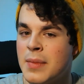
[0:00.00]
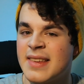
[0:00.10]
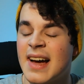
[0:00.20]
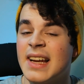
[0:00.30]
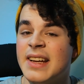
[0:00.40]

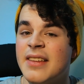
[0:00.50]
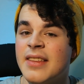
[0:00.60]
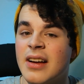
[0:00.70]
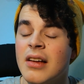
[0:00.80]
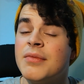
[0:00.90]
medallion
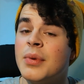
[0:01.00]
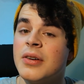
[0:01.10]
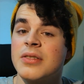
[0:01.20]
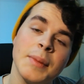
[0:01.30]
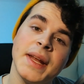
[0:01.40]
in the glove
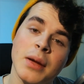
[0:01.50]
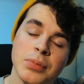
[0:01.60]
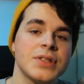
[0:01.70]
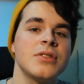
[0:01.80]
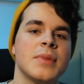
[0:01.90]
box. I mean, I
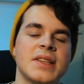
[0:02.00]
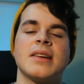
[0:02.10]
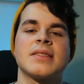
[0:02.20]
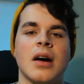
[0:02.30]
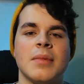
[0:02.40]
presume it
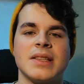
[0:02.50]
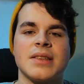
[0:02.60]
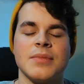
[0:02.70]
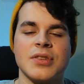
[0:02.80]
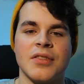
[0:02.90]
does come in
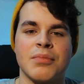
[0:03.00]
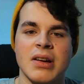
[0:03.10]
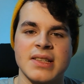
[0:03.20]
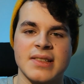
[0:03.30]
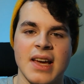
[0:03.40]
some sort of
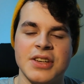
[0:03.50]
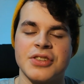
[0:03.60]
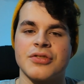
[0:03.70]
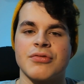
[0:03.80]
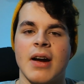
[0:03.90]

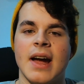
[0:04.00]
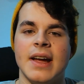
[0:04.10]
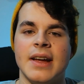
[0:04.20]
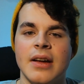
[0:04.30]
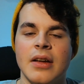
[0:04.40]
presentation
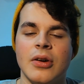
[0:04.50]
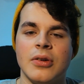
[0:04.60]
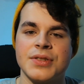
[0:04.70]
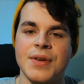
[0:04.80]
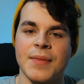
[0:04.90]
tray
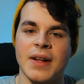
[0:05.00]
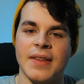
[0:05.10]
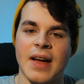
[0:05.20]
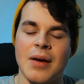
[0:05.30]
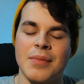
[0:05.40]
or something
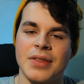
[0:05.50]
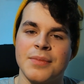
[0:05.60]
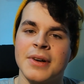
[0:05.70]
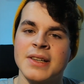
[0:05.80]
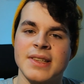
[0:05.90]
like that, but
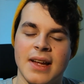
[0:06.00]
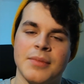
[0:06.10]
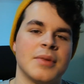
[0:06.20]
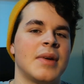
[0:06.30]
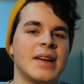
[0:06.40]
the press
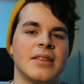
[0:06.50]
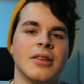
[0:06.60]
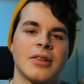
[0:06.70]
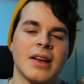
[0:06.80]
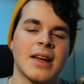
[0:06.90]
statement made it
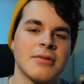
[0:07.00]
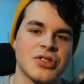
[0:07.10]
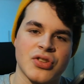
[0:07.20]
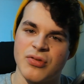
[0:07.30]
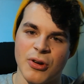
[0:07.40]
look like it
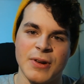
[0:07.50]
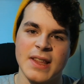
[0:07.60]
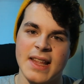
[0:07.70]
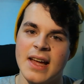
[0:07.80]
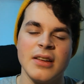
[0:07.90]
was just thrown
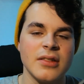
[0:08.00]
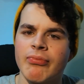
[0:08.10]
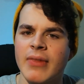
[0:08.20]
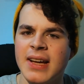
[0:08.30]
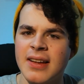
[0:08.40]
in there.
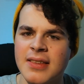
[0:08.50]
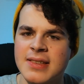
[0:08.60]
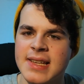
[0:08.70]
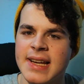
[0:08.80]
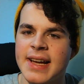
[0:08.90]
In
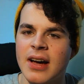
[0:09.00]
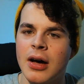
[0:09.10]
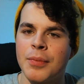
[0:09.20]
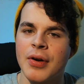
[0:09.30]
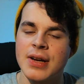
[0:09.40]
other silly
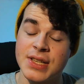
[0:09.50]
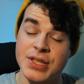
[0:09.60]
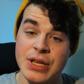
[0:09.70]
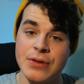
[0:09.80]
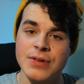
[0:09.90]
car
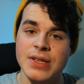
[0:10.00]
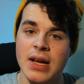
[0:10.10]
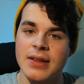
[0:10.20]
prices news,